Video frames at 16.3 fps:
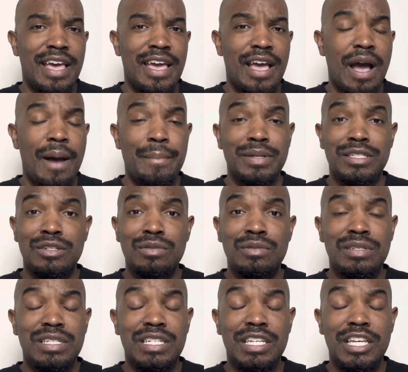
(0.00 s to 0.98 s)
a
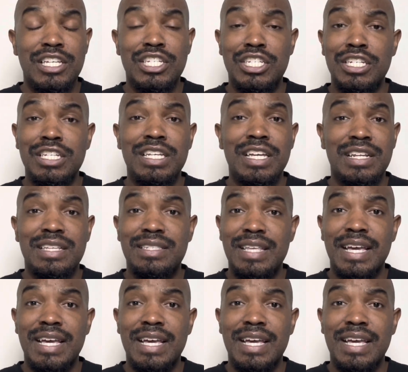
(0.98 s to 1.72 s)
opportunity and should get a